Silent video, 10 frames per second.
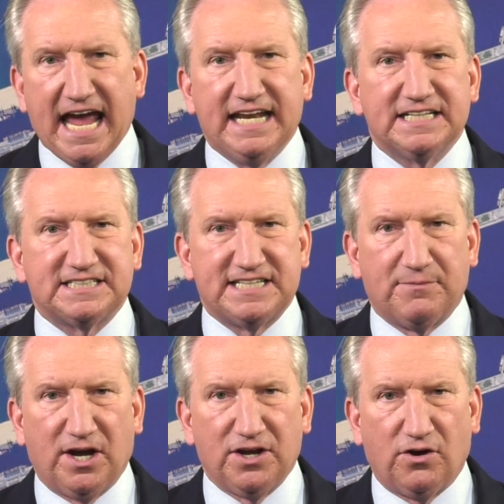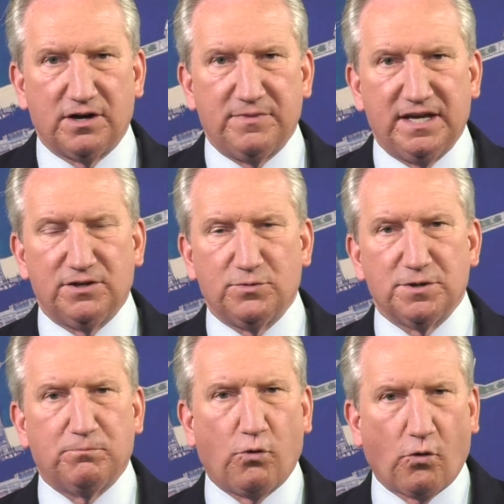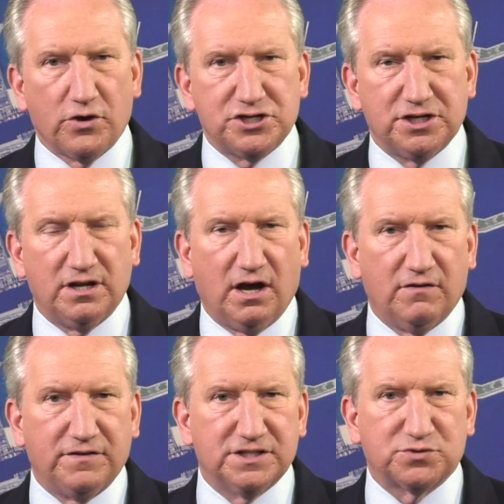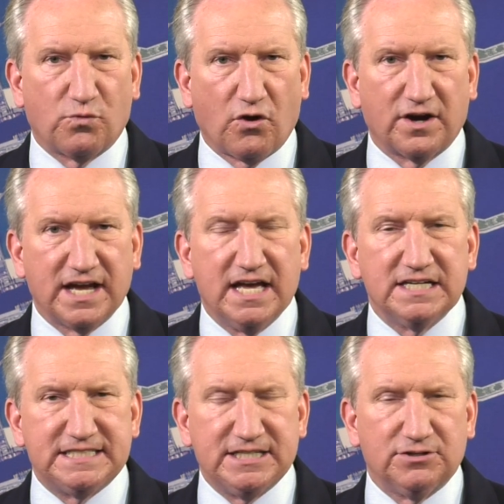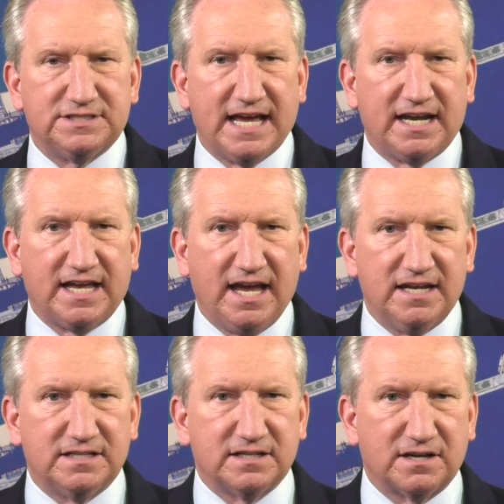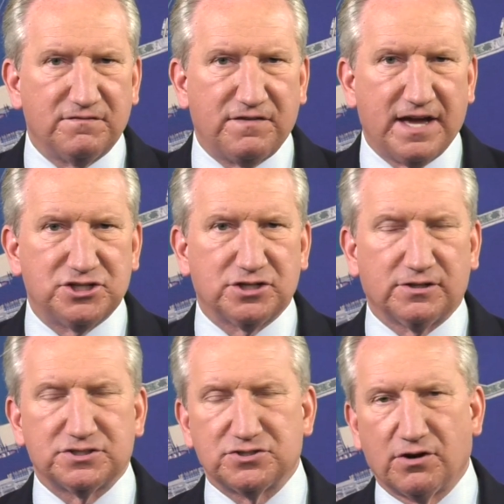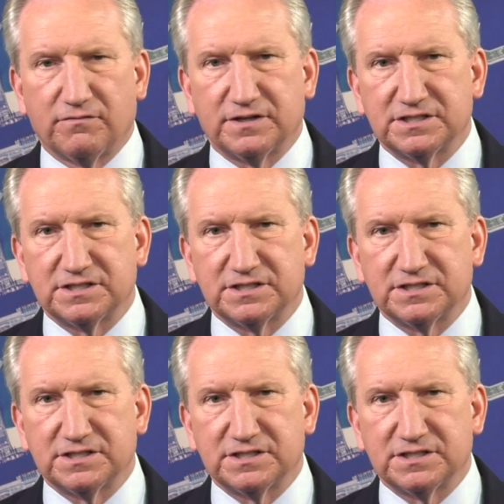and it's semi-automated with a portion of its work still dedicated to conventional service.